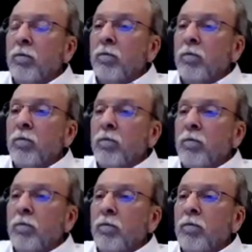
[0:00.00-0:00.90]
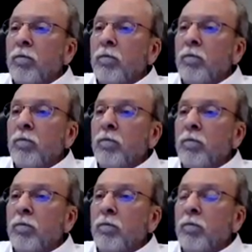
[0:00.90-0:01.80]

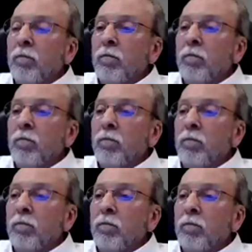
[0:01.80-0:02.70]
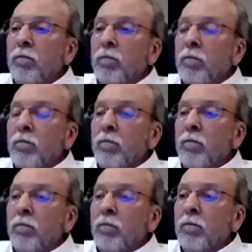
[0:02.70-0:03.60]

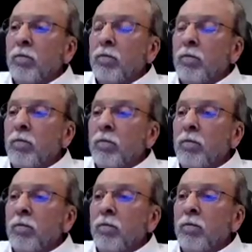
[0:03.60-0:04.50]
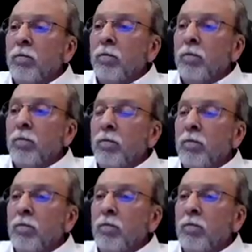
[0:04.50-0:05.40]

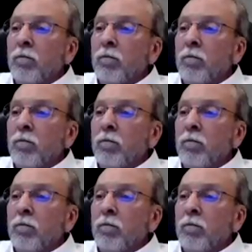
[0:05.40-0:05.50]
No words are spoken by the person on screen.